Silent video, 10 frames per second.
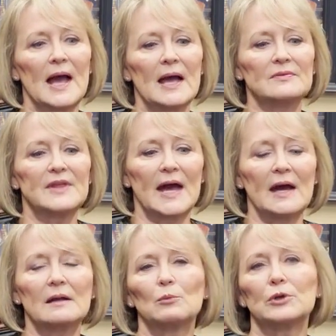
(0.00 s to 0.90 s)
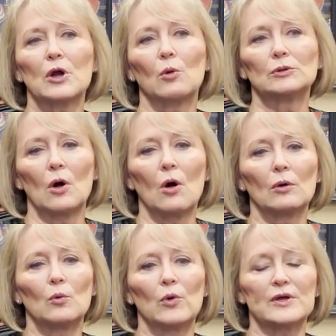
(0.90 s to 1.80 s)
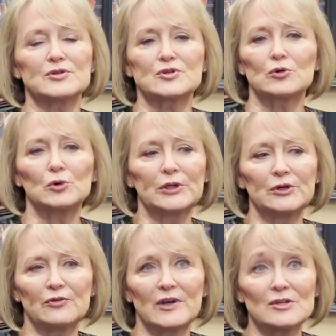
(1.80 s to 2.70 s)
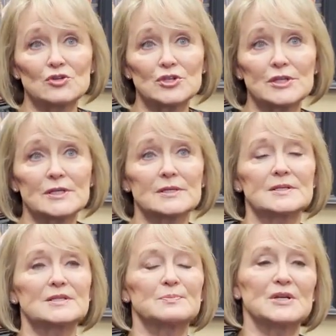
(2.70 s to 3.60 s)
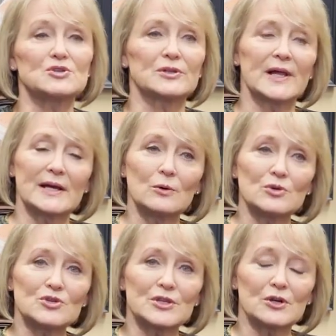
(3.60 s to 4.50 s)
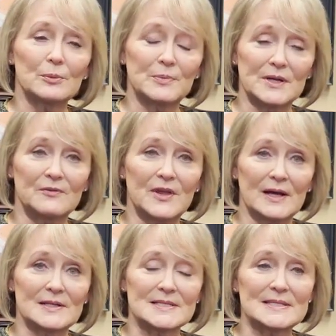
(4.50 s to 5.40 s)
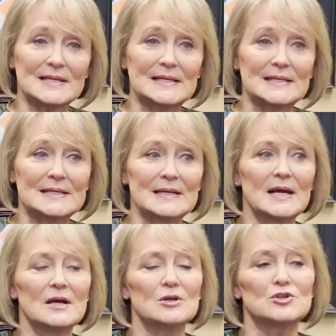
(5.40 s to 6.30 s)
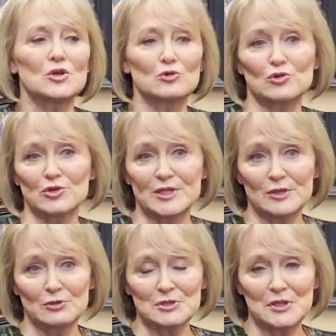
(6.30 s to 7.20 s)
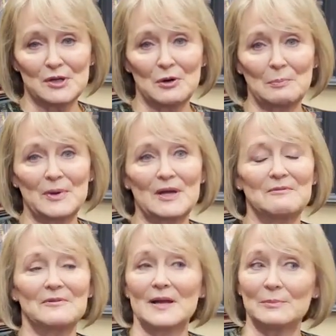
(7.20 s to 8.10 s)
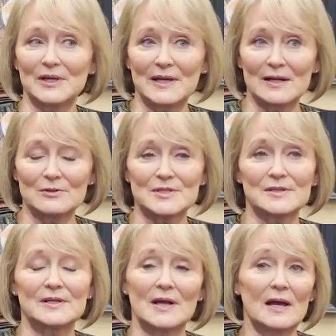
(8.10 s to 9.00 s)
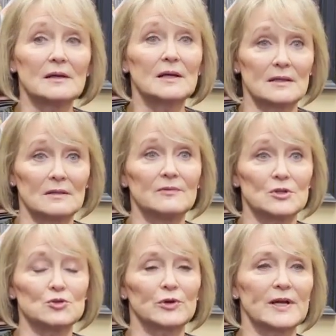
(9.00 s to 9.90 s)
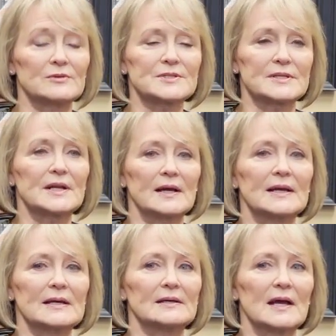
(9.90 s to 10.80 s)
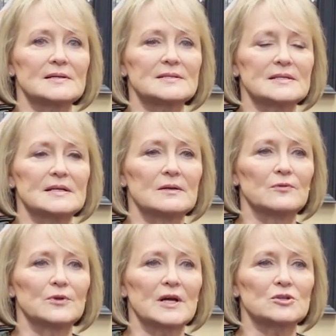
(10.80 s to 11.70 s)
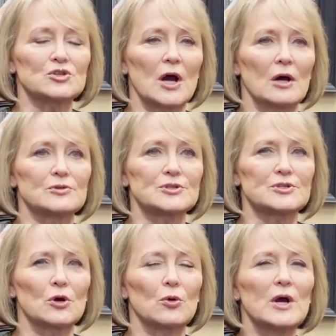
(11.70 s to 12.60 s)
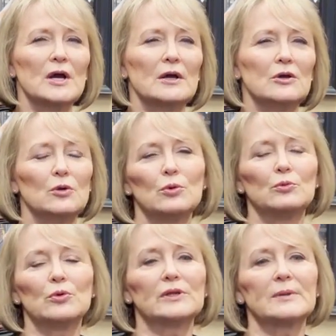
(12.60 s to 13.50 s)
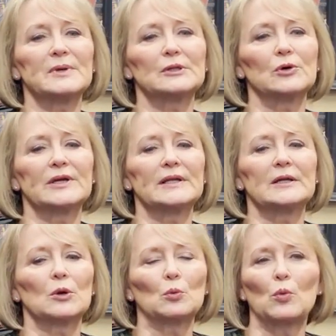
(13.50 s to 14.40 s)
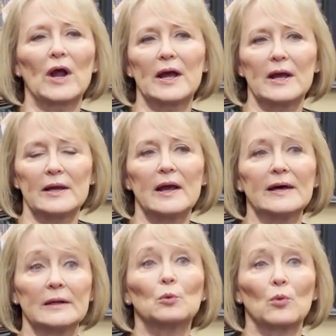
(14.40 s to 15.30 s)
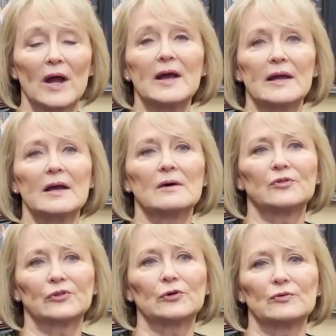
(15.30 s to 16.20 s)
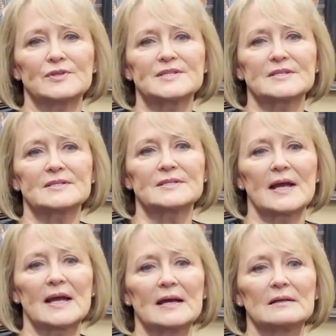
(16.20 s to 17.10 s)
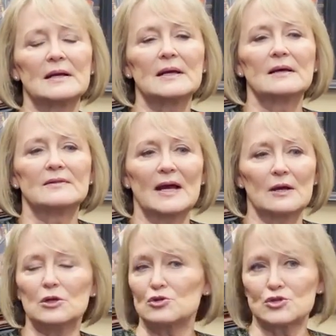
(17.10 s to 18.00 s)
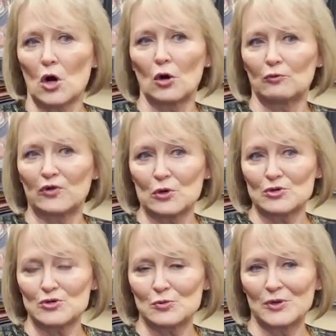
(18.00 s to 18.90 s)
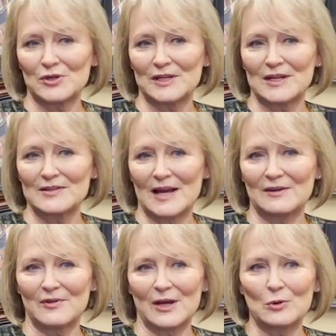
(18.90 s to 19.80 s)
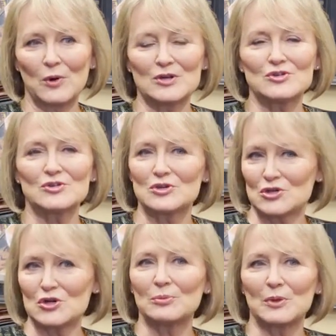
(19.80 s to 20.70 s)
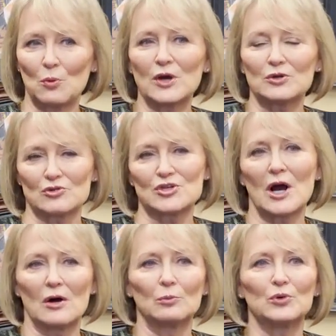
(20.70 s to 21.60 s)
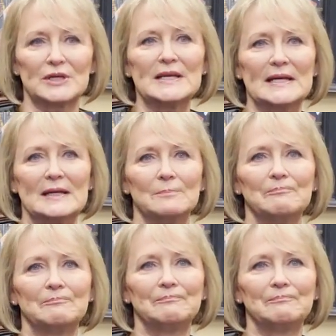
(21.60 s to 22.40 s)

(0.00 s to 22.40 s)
And that would go along with school interventions, speech and language therapy if that is needed, social skills therapy, family counseling, and individual counseling, again, as needed for that child. So you would really be looking at an array of services, and that you start first with getting that evaluation to determine what your child would need.